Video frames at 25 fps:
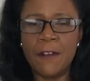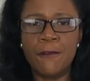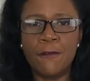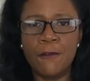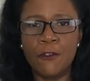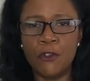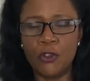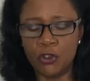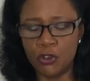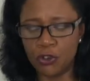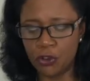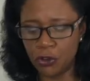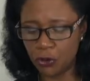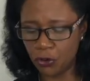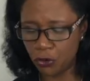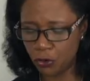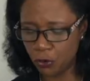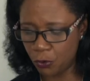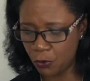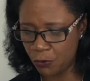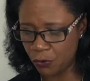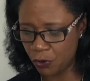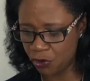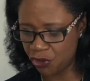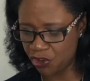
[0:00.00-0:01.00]
foot
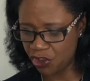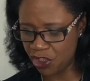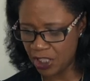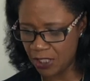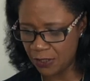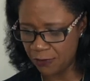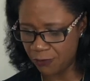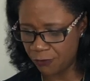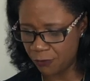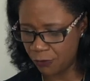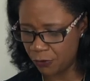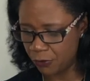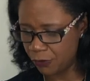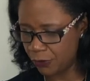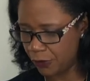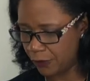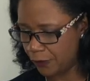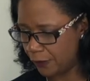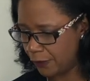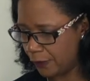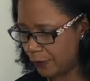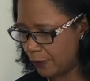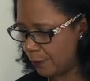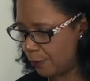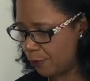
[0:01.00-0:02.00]
to the G foot. This
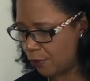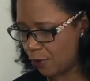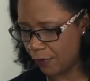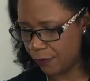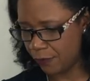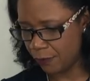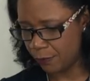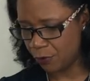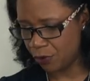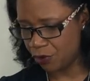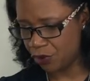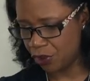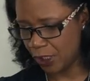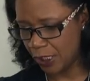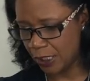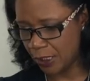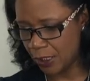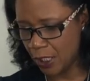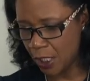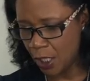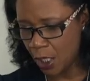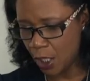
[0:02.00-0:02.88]
is the Brother machine.